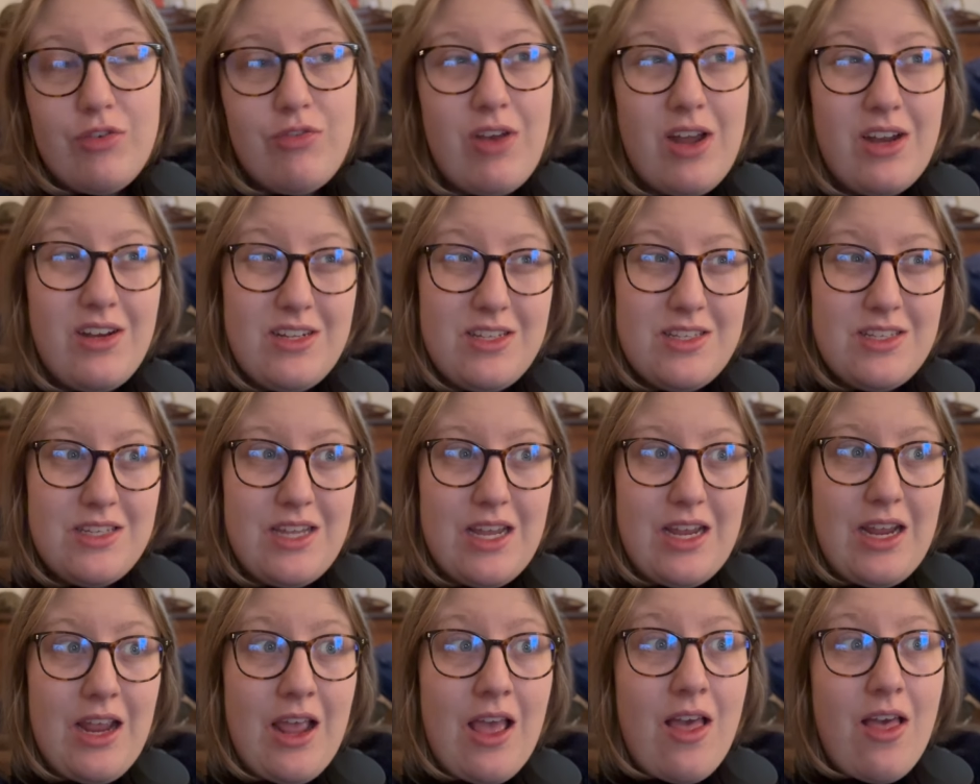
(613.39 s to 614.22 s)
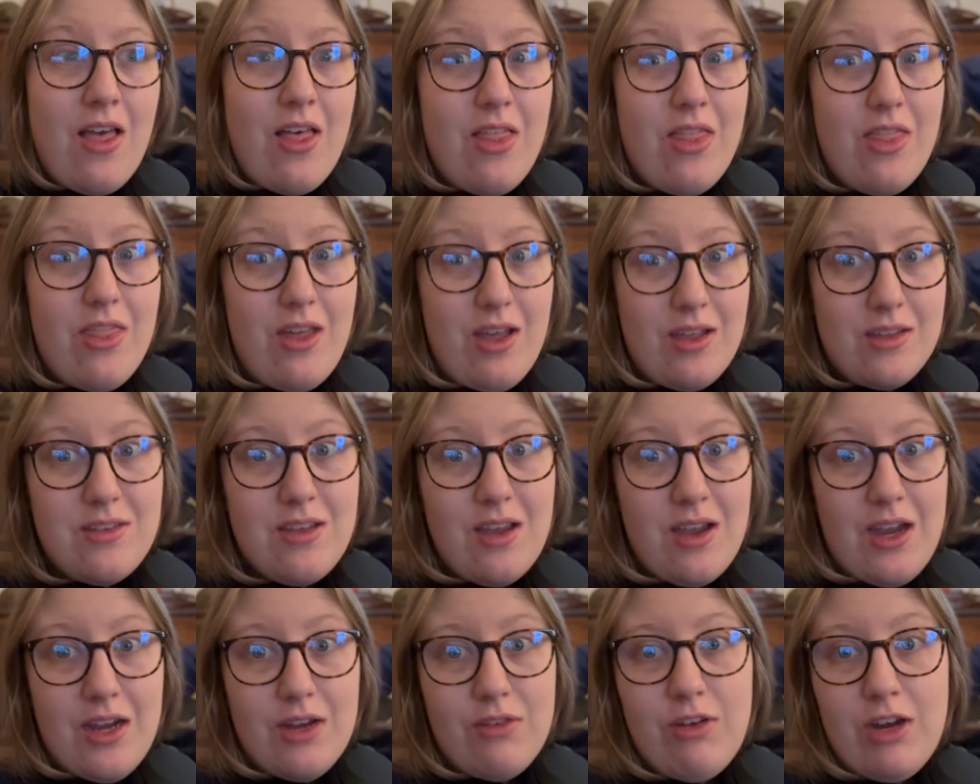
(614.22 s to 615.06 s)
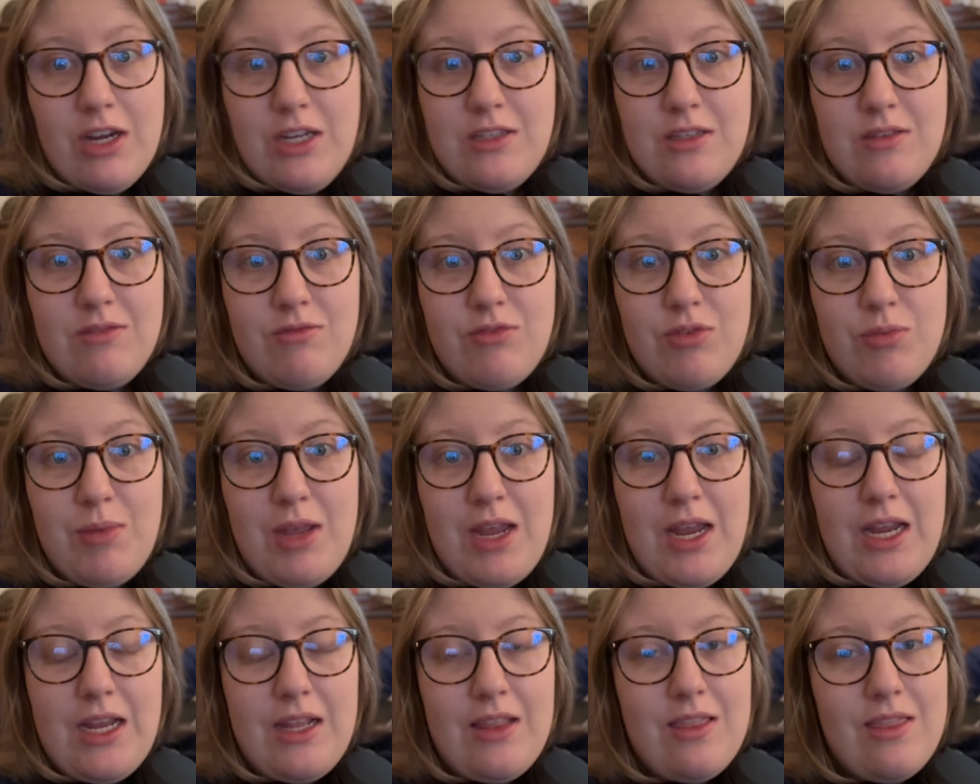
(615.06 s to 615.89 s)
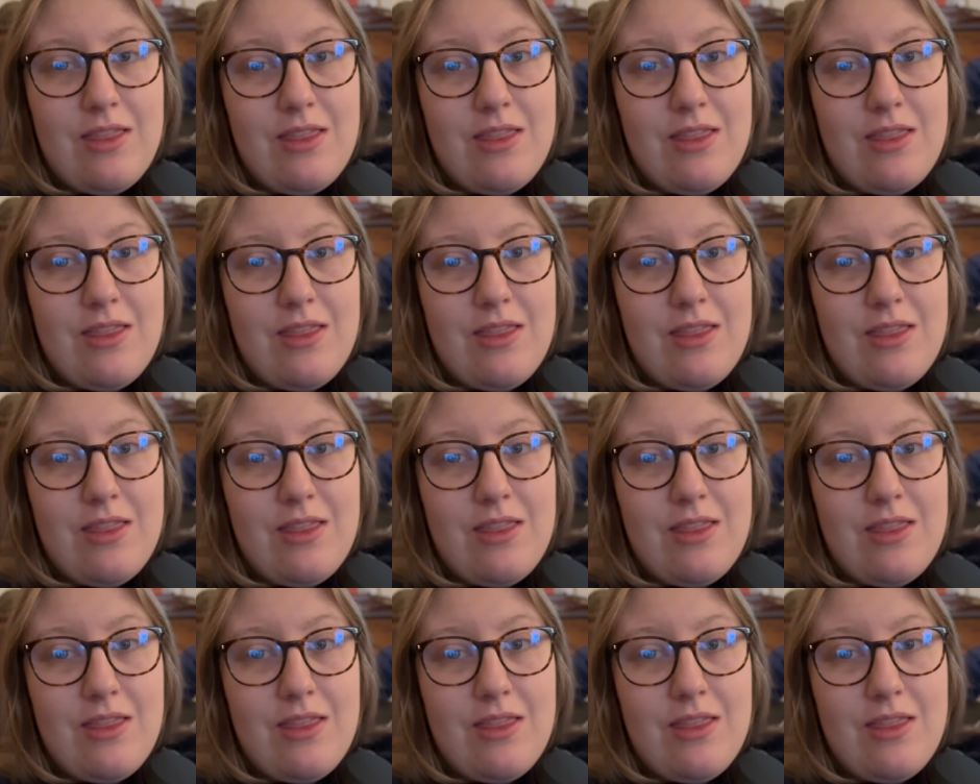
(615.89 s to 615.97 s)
fantasy, that's a high rating for me.